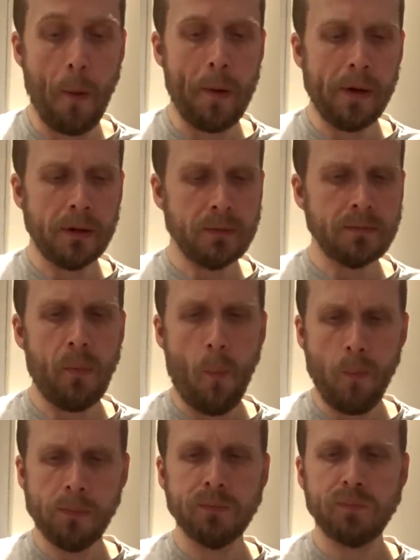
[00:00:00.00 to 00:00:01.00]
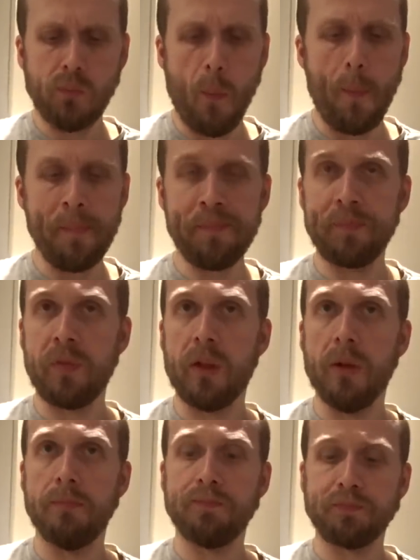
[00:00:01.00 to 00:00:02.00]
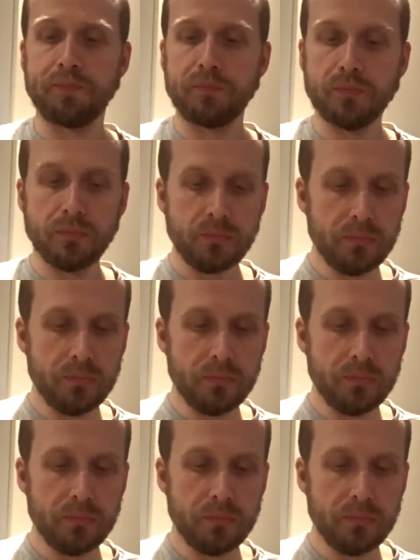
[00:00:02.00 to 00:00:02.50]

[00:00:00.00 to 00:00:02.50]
So, is it quite greasy, all of it?